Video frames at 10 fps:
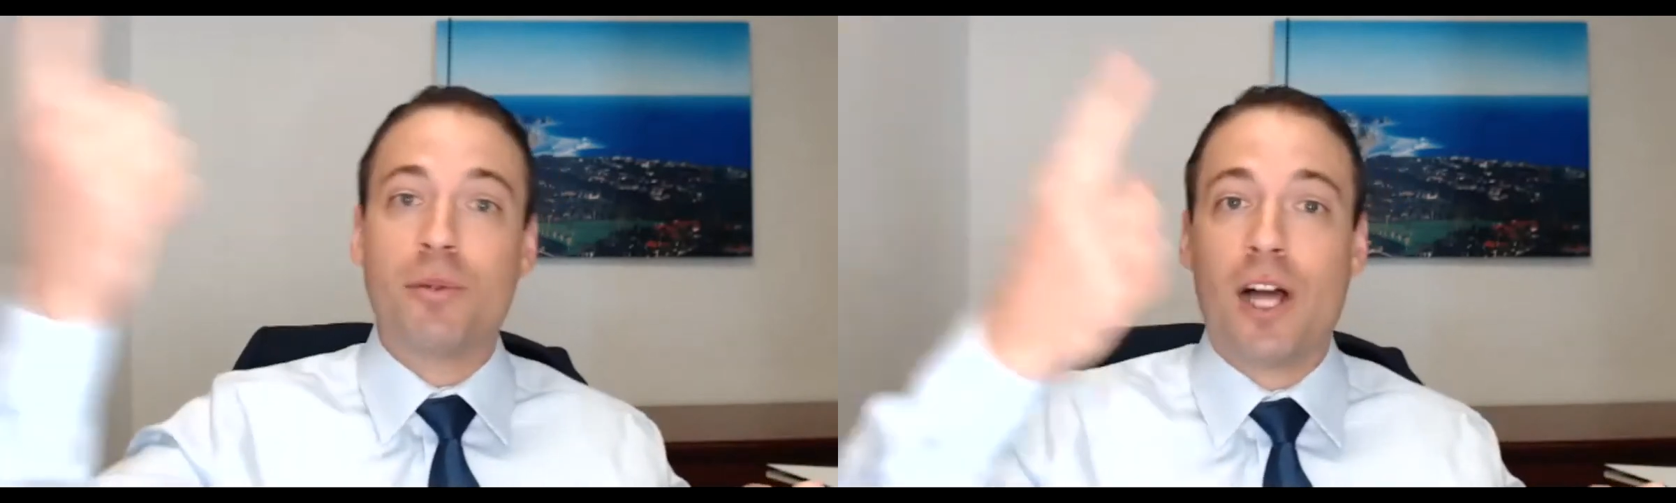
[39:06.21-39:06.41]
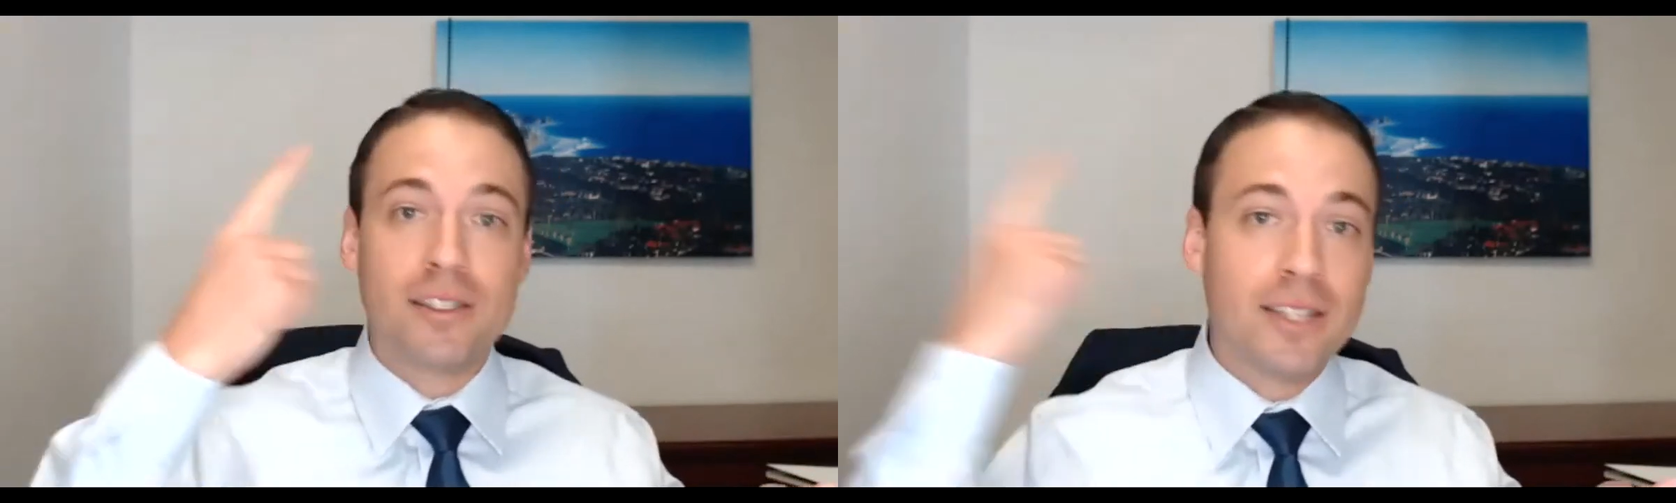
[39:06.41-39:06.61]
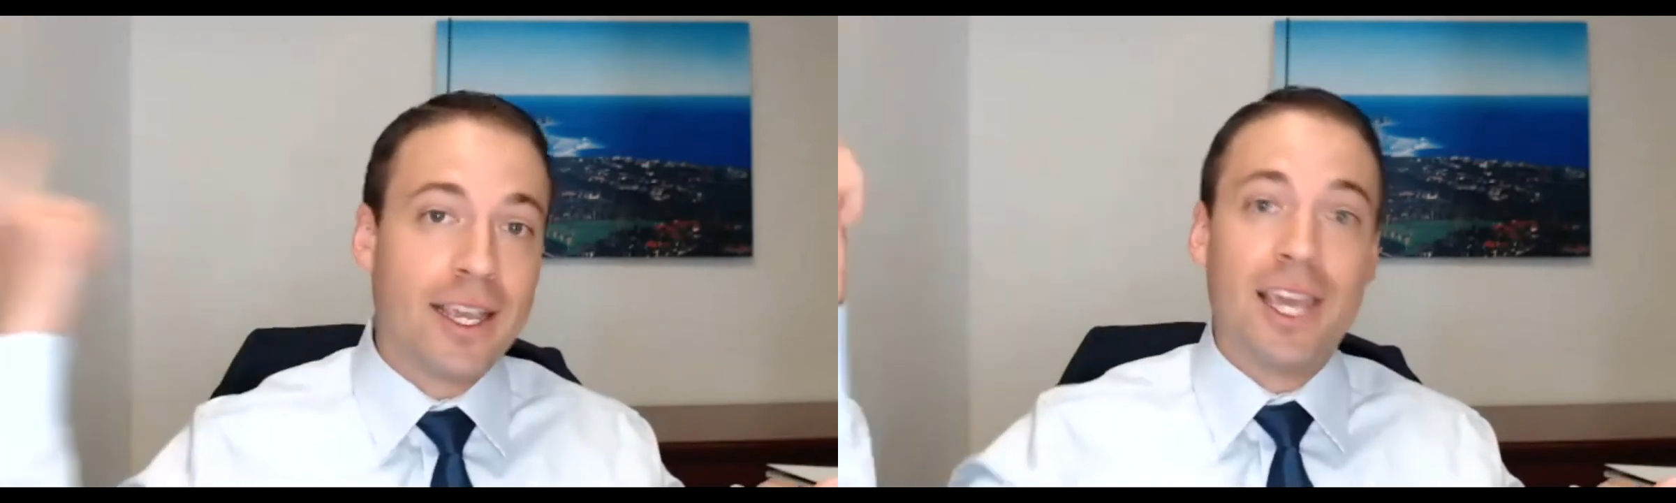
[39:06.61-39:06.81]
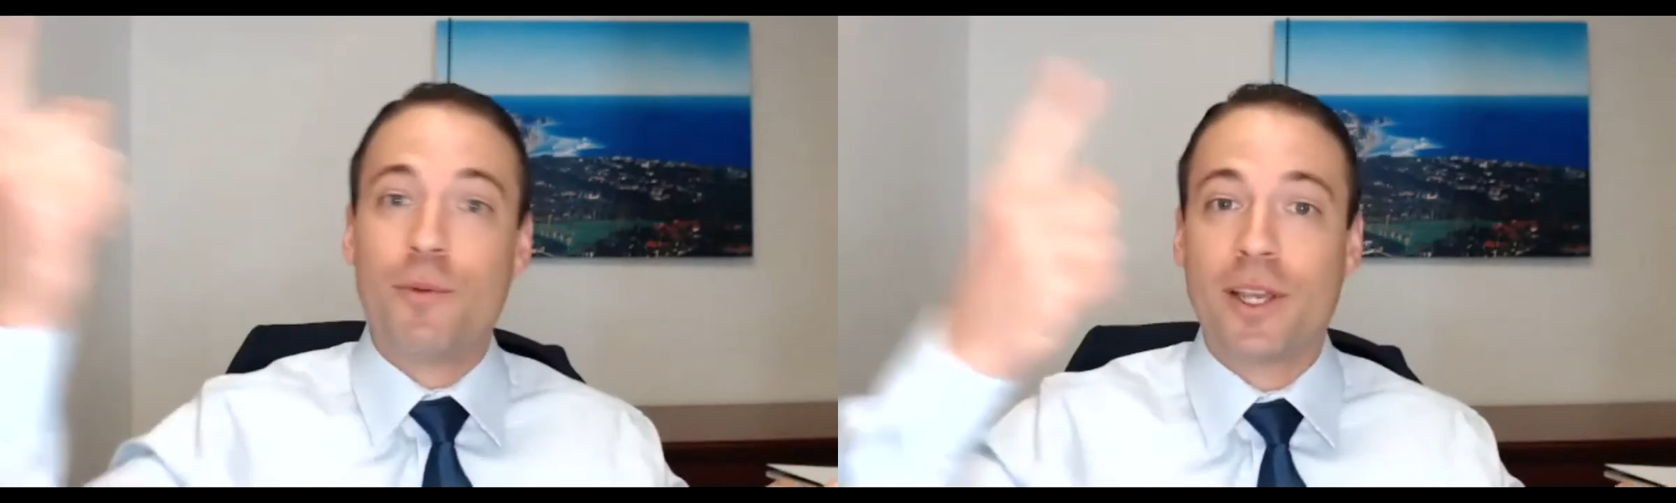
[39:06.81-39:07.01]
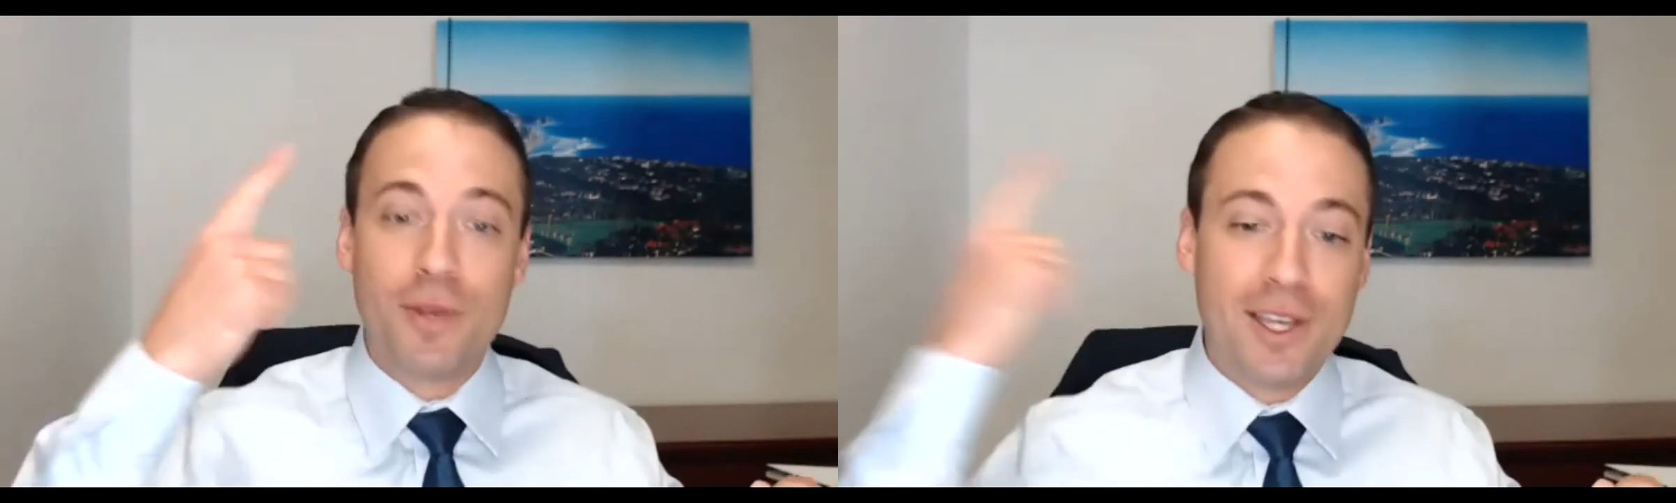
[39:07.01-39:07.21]
block saying, hey,
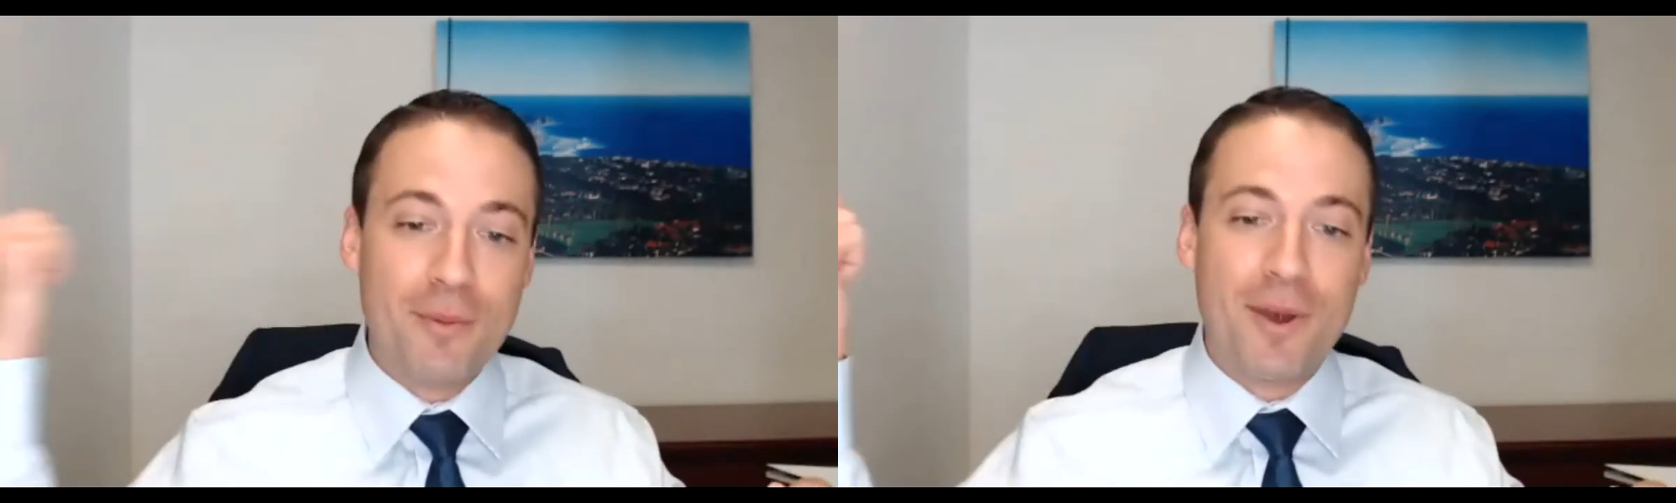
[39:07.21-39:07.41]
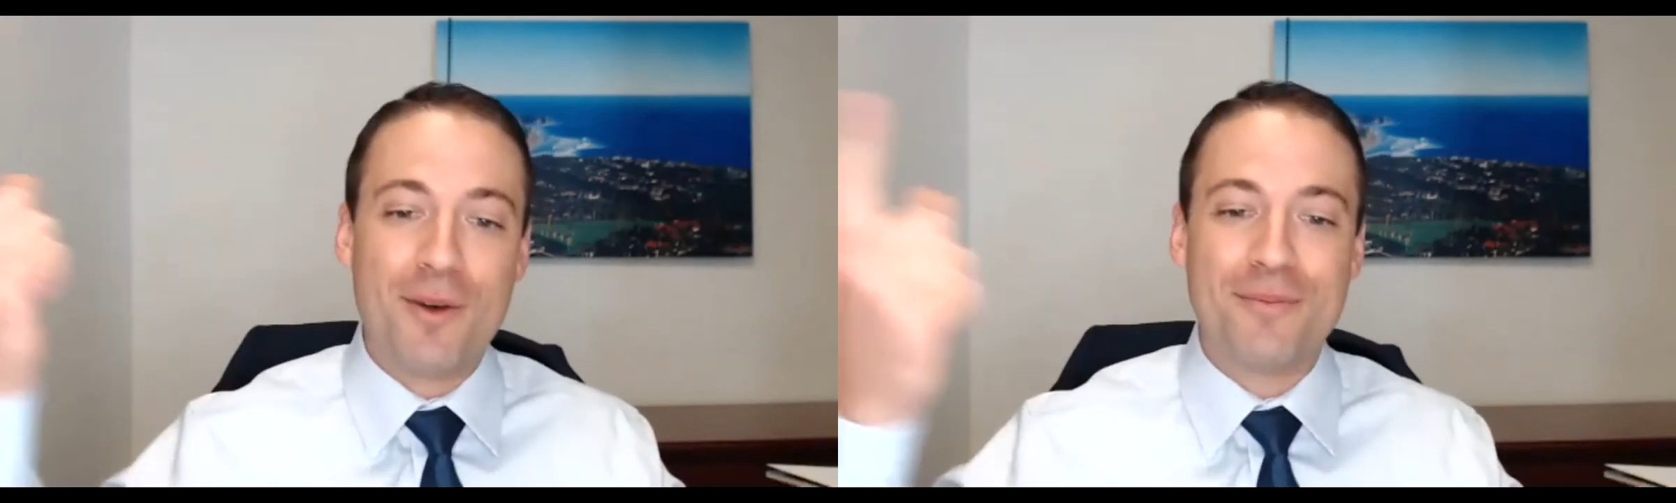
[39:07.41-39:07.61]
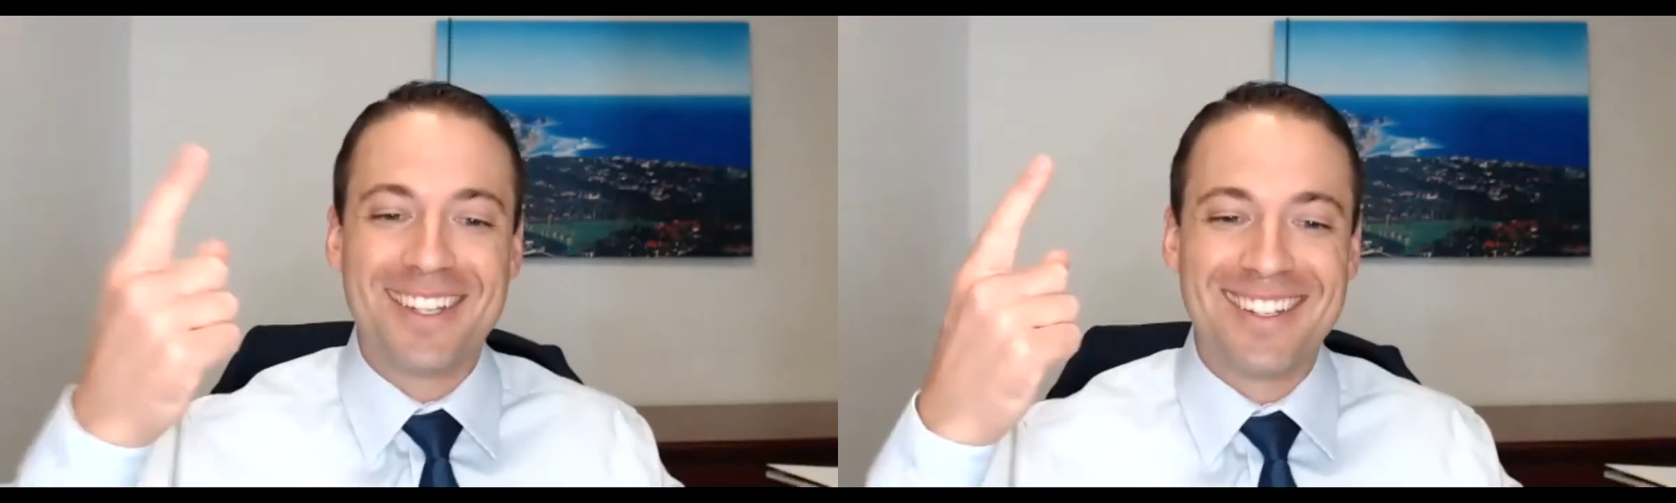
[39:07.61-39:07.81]
when can we come home?